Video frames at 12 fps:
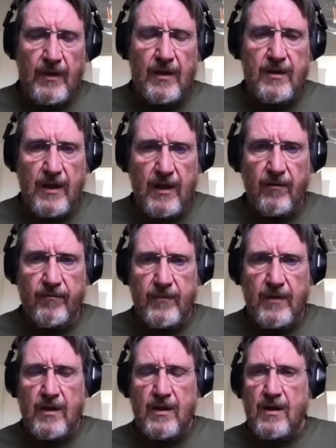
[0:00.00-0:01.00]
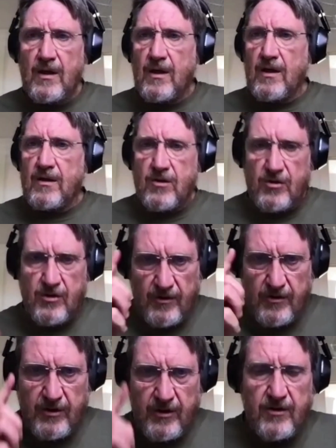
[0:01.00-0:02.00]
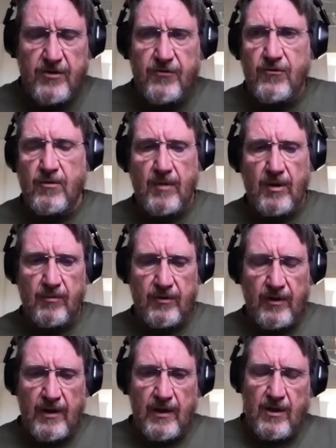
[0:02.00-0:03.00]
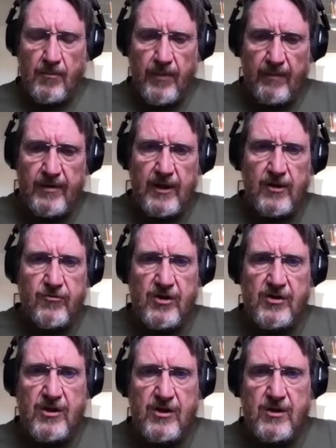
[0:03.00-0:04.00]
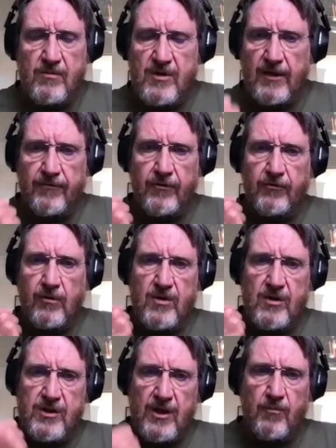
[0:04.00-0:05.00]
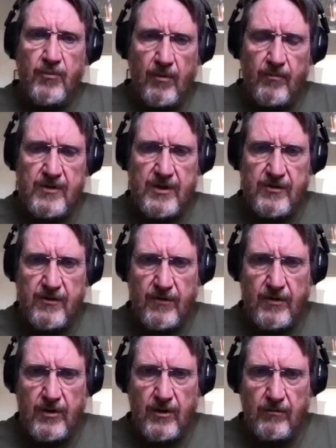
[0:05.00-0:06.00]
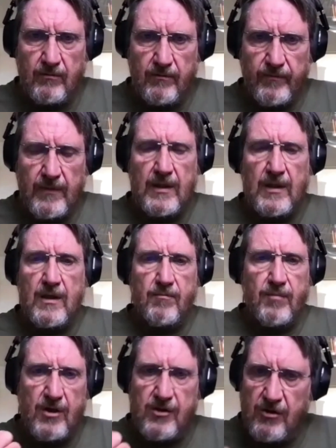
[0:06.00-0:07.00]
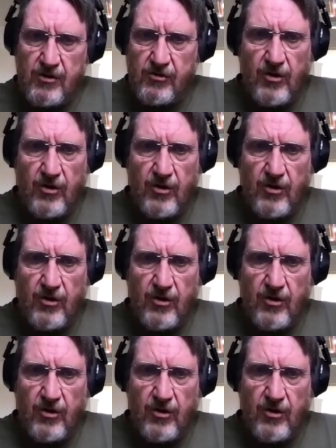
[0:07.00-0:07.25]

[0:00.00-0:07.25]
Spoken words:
Now, just consider this for a moment. The public address system suffers from the same problems as the video because it's